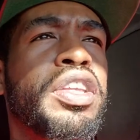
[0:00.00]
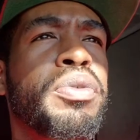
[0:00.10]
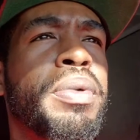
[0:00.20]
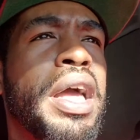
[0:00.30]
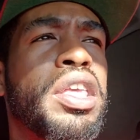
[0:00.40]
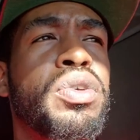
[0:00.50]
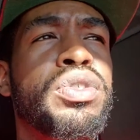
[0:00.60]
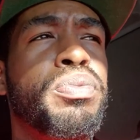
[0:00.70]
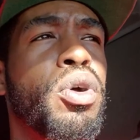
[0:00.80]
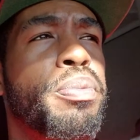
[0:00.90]
You might
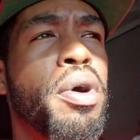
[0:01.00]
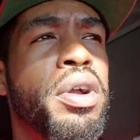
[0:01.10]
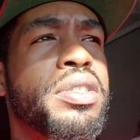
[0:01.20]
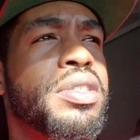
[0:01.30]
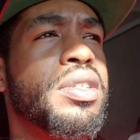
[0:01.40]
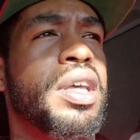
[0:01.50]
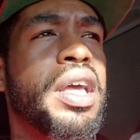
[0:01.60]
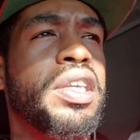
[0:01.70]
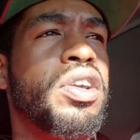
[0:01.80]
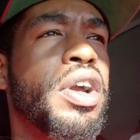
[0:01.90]
use more parts
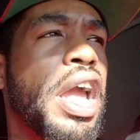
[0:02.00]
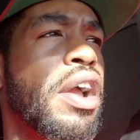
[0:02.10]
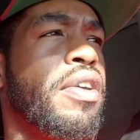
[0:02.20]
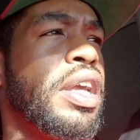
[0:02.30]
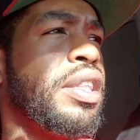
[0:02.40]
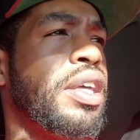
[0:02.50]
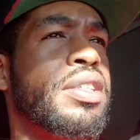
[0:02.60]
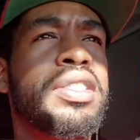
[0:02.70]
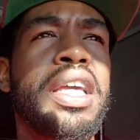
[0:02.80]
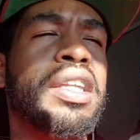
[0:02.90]
in your area
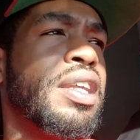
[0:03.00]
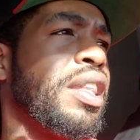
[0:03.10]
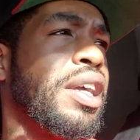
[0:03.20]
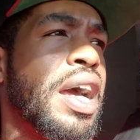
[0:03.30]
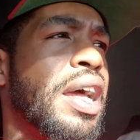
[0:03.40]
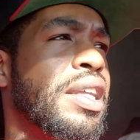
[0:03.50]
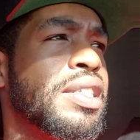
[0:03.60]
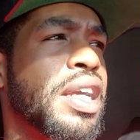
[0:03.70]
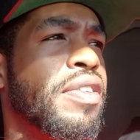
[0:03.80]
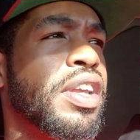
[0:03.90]
than, say, another guy in
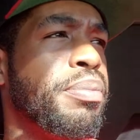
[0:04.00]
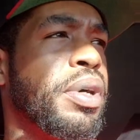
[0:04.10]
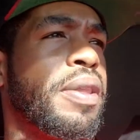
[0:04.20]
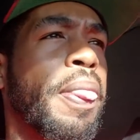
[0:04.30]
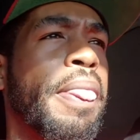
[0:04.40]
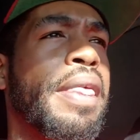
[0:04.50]
his area. But